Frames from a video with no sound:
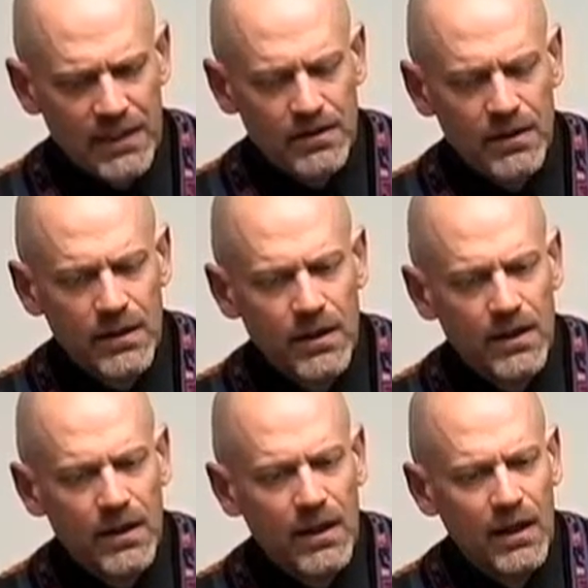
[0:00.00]
in
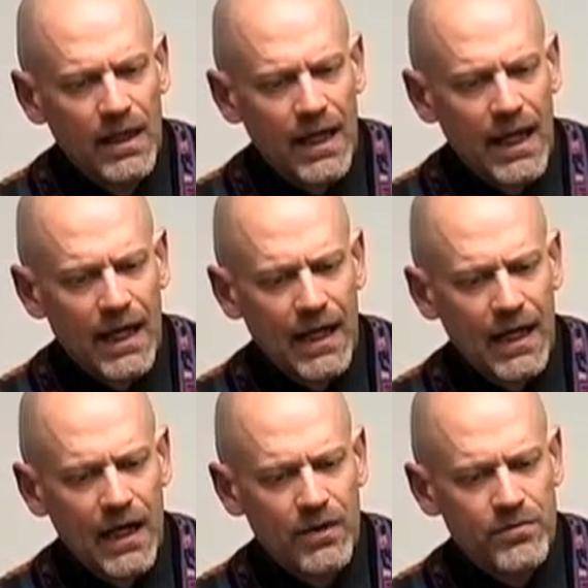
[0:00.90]

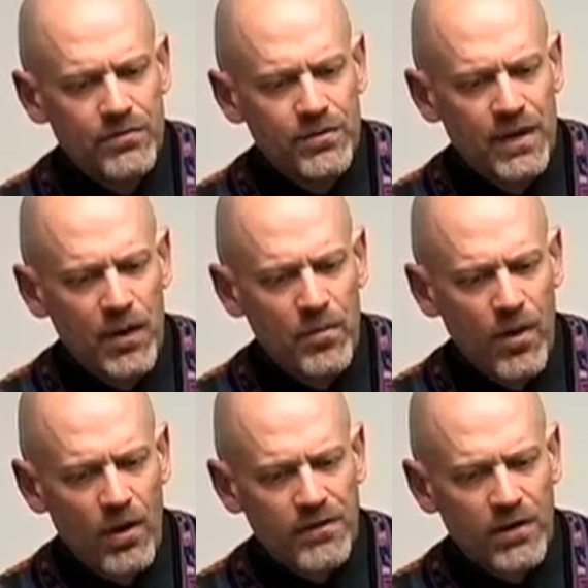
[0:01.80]
and they would
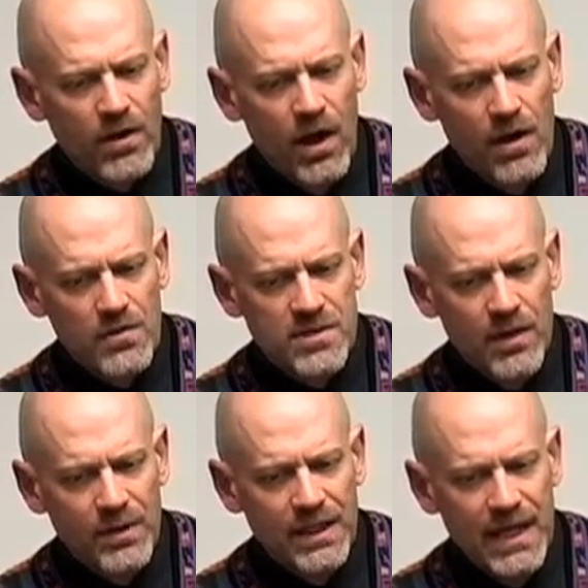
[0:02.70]
park their cars and
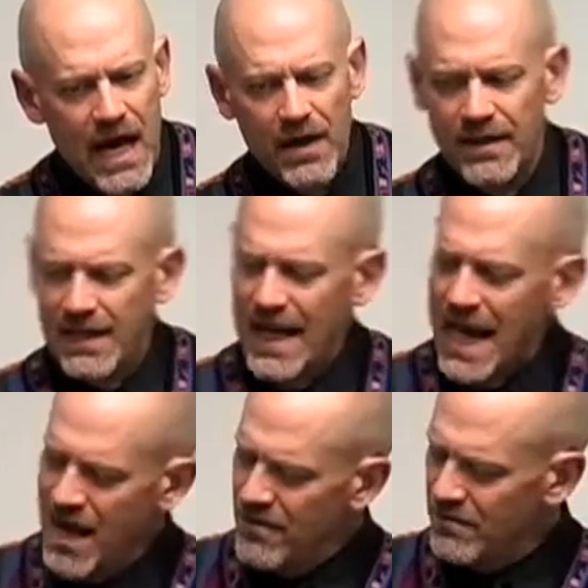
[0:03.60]
they would get out and they'd
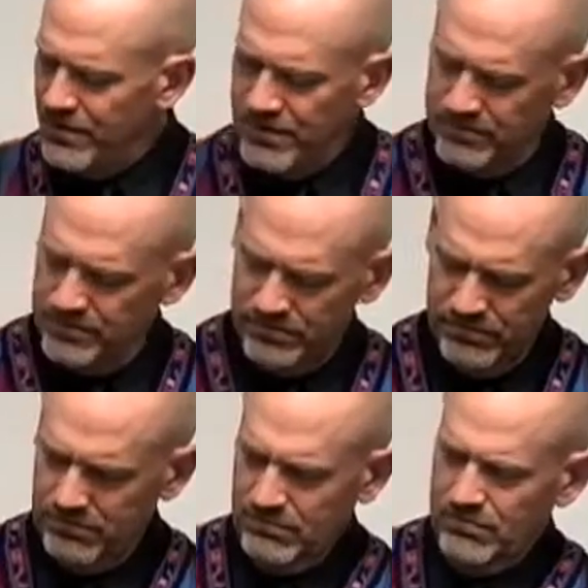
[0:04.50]
have
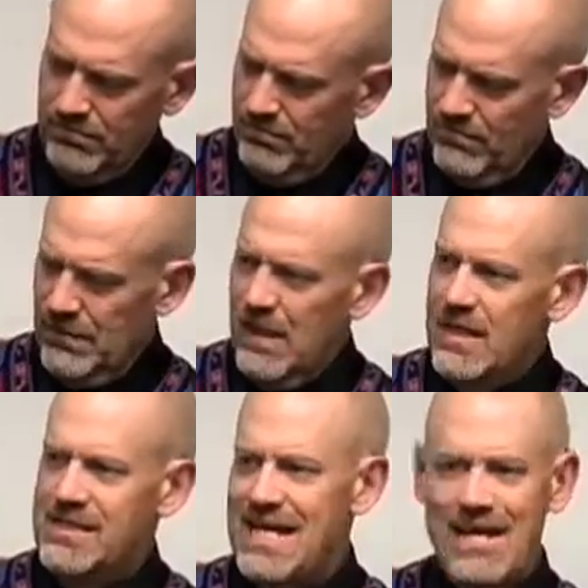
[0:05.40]

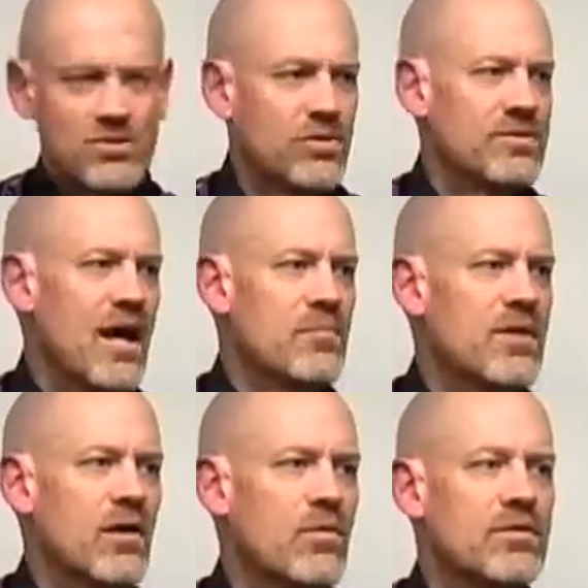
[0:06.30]
a satchel type
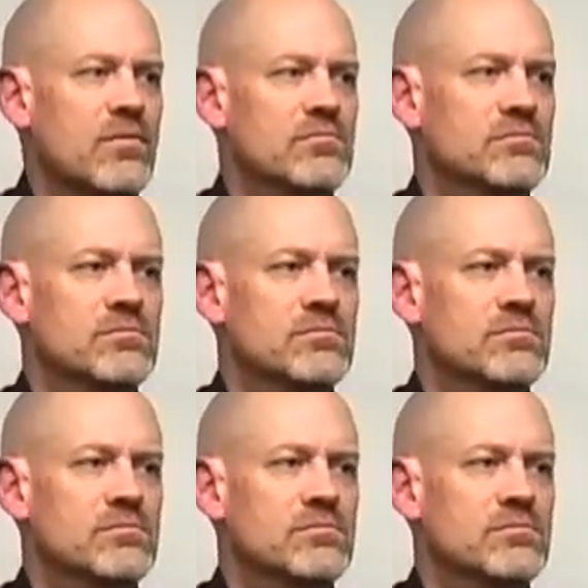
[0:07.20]
thing with them.